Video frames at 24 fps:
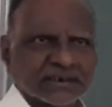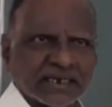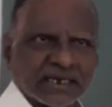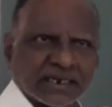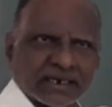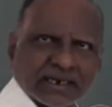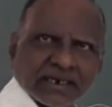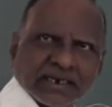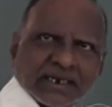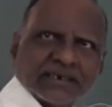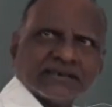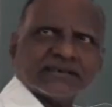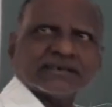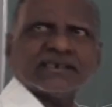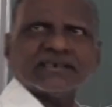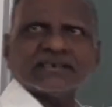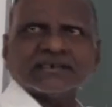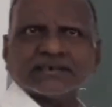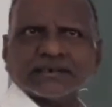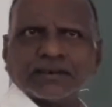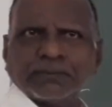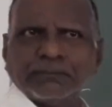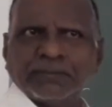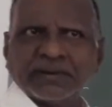a
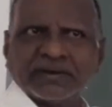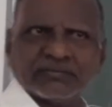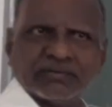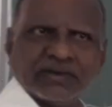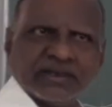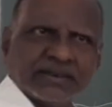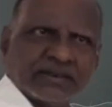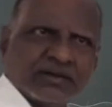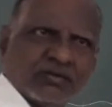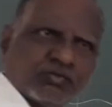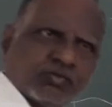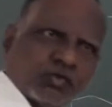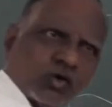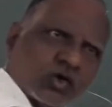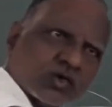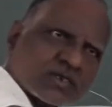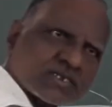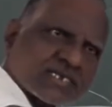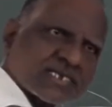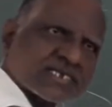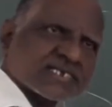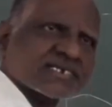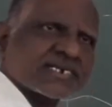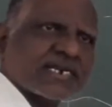relationship between the
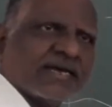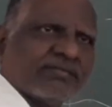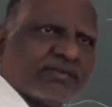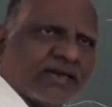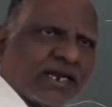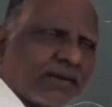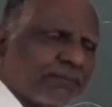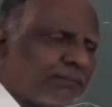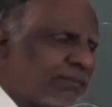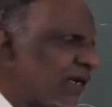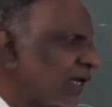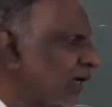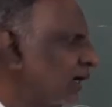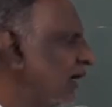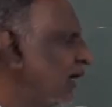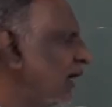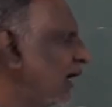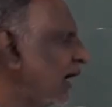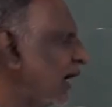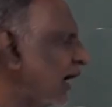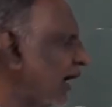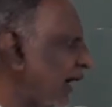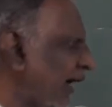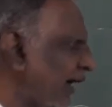forces developed
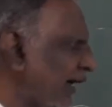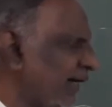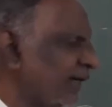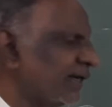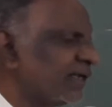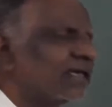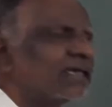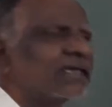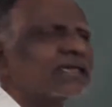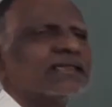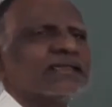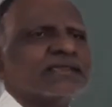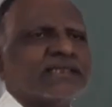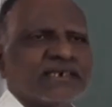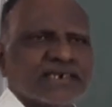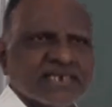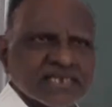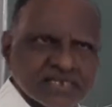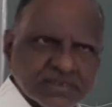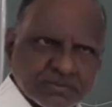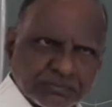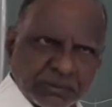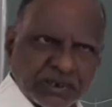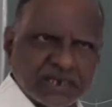and the
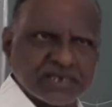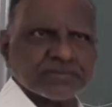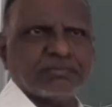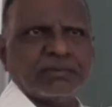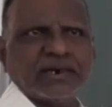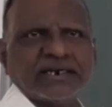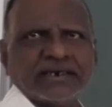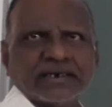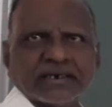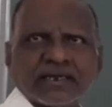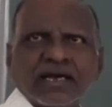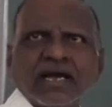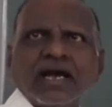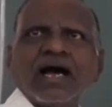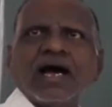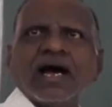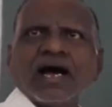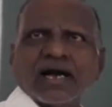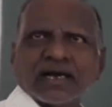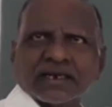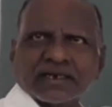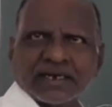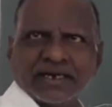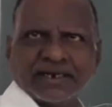displacement
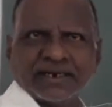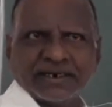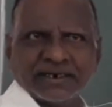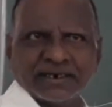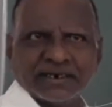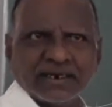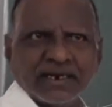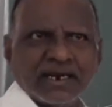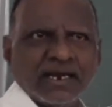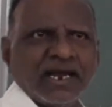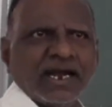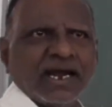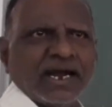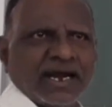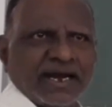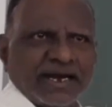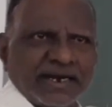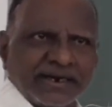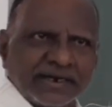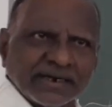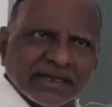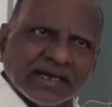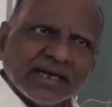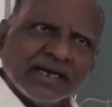occurring
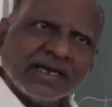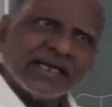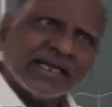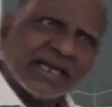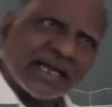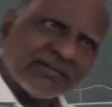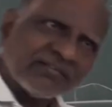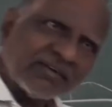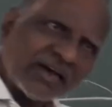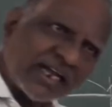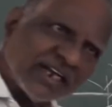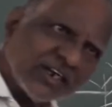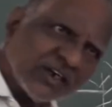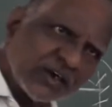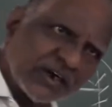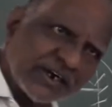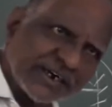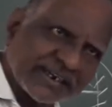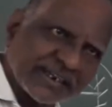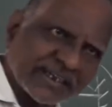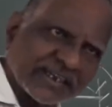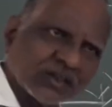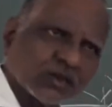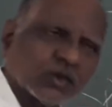and
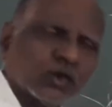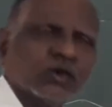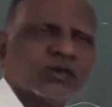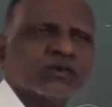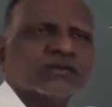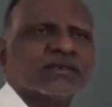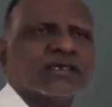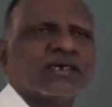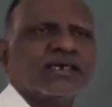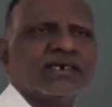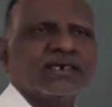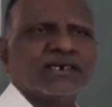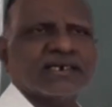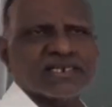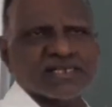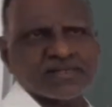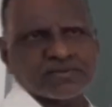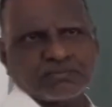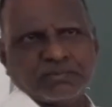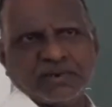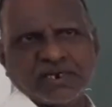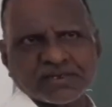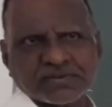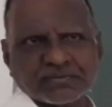evaluating those
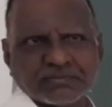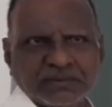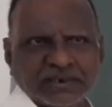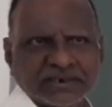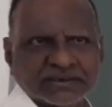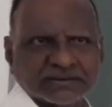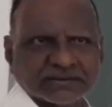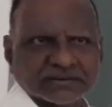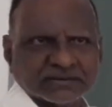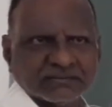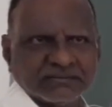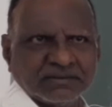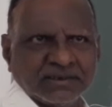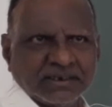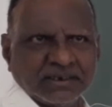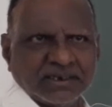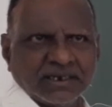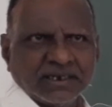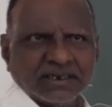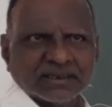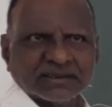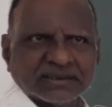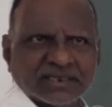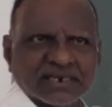displacements.
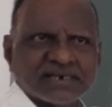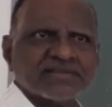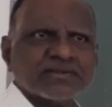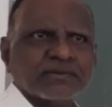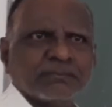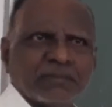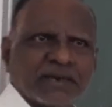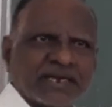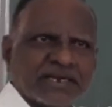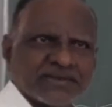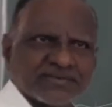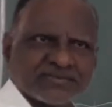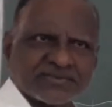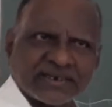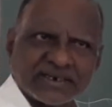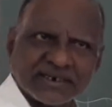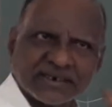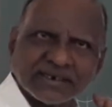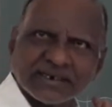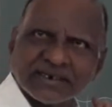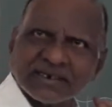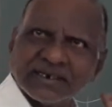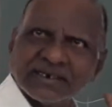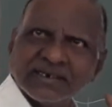That's the
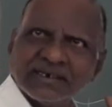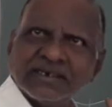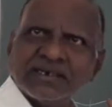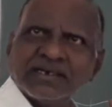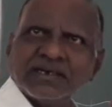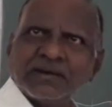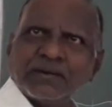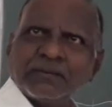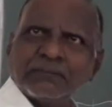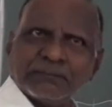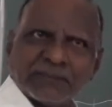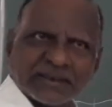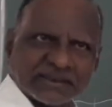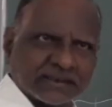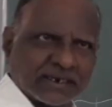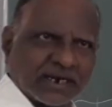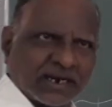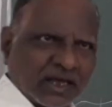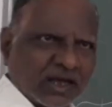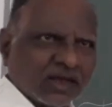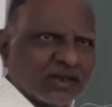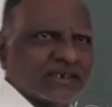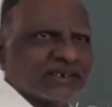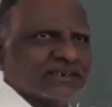basic
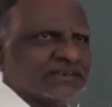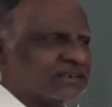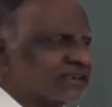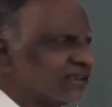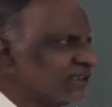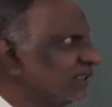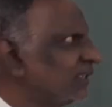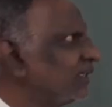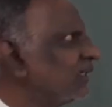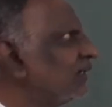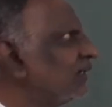methodology